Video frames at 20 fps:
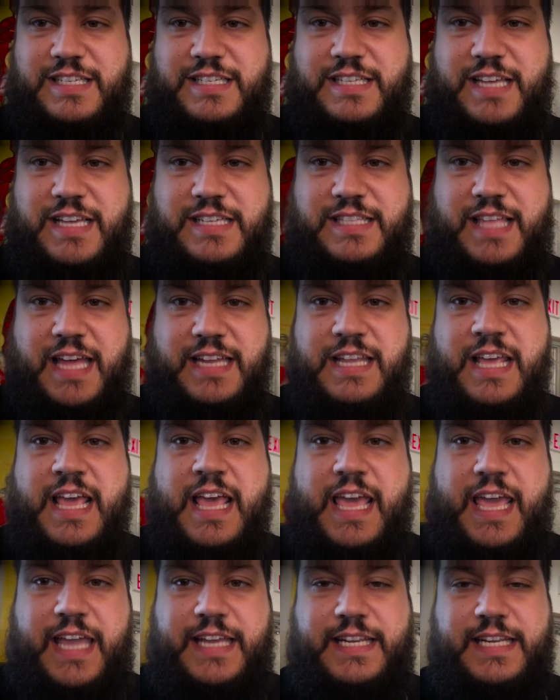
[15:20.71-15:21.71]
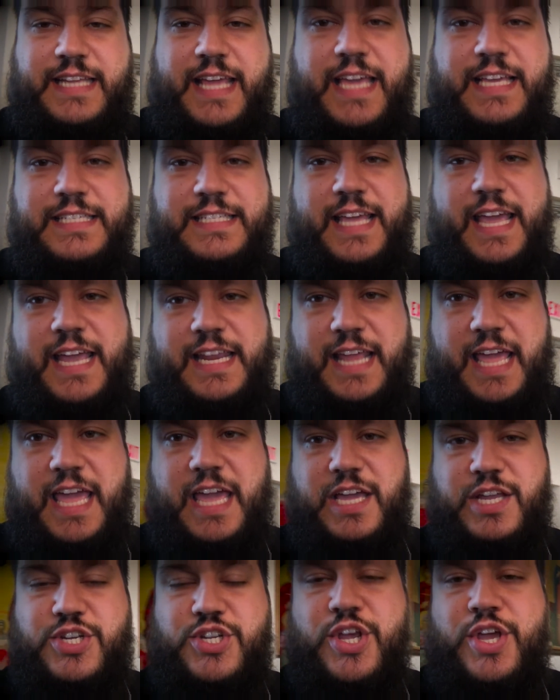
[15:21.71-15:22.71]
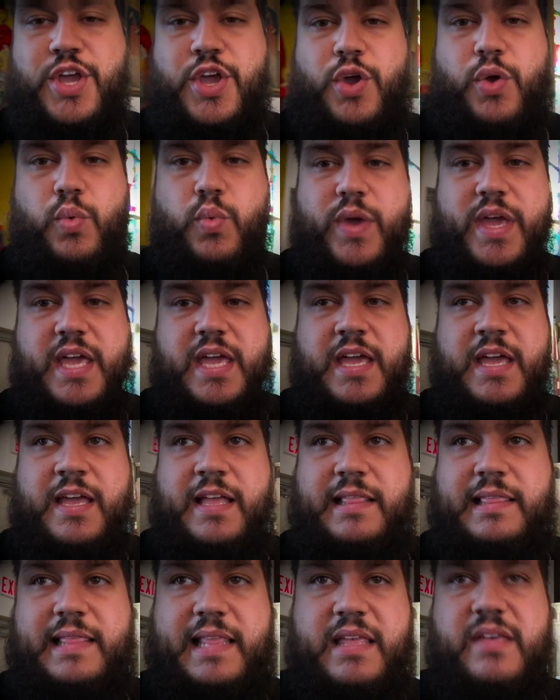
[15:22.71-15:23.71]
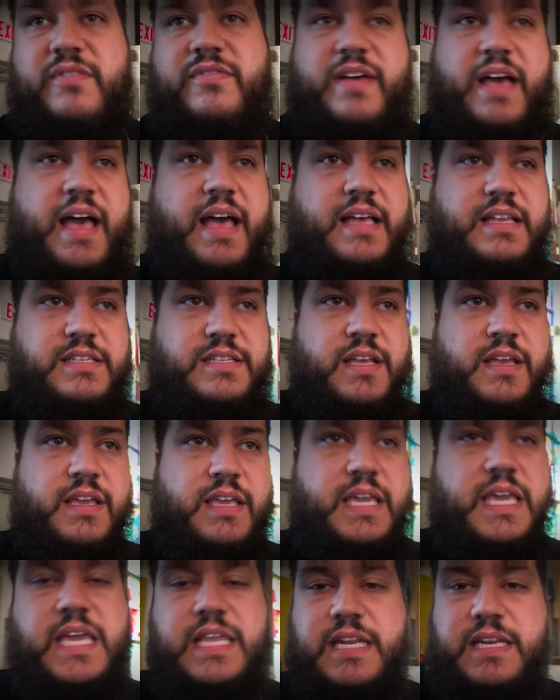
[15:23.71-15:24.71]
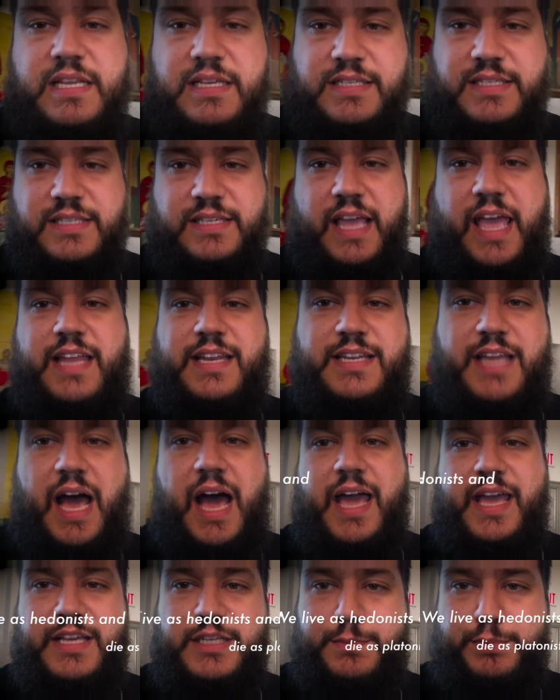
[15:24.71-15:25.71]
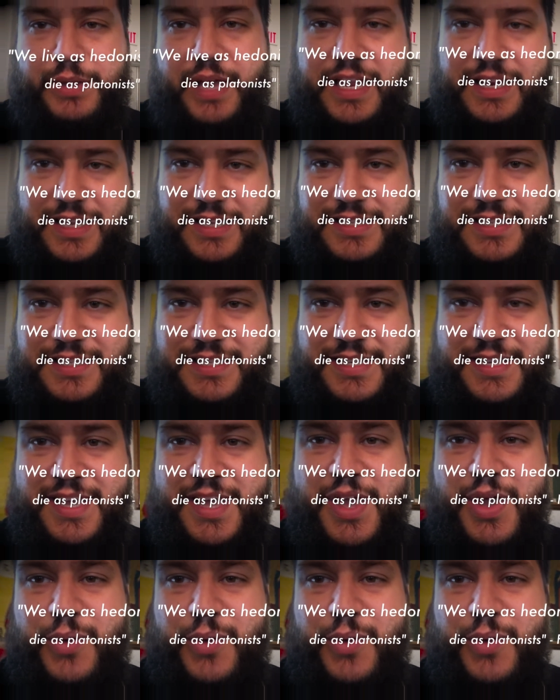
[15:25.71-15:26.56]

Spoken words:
He says that in today's day and age, we live as hedonists and die as Platonists,